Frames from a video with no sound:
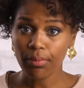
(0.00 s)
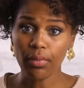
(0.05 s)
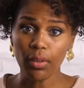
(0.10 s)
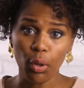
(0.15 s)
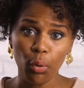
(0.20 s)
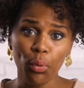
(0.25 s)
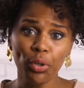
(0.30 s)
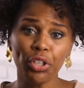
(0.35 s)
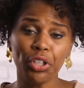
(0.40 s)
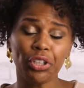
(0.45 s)

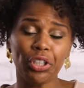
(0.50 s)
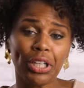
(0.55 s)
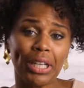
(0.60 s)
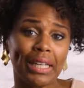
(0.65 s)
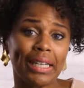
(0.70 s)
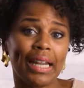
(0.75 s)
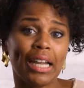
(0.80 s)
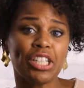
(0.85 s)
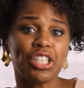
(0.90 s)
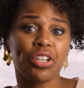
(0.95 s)
where you're
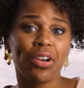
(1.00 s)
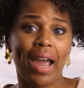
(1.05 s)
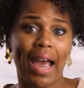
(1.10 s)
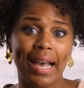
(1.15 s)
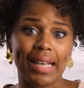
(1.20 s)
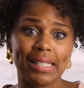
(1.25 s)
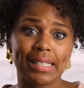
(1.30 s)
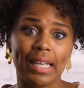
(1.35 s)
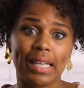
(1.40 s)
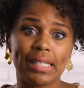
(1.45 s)
looking at your
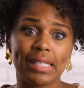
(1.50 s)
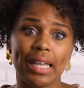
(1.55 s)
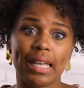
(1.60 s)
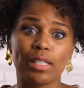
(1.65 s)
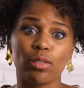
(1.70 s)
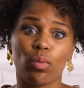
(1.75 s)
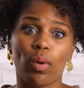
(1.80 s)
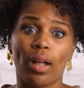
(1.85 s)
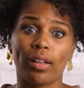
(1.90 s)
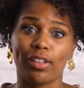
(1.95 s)
assets as
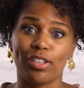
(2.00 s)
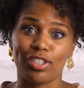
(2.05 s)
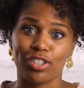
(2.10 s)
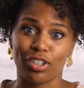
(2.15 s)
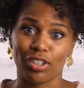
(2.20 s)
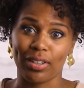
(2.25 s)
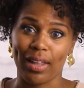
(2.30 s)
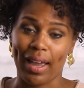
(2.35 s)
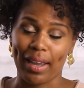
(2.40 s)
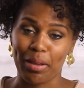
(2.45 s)
well as your
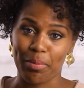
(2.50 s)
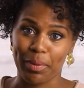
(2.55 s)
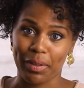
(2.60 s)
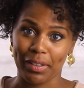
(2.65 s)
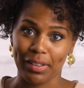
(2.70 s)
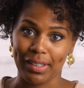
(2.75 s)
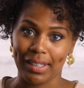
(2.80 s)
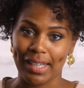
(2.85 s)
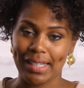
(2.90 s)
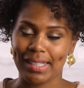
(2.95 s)

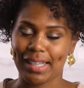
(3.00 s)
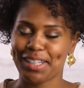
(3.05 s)
liabilities.